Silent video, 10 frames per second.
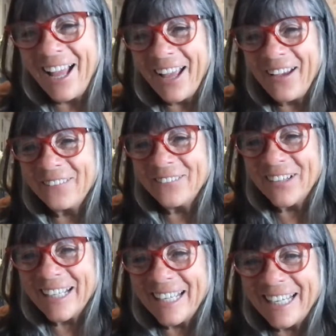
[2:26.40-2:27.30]
Good
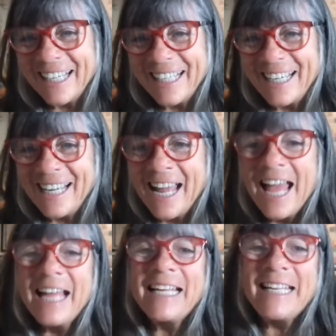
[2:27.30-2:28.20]
morning, Indy.
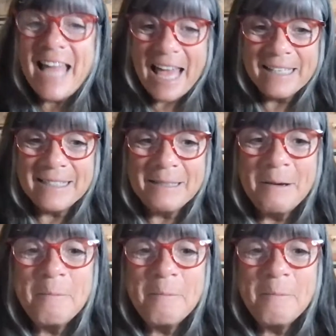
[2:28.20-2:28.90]
Yes.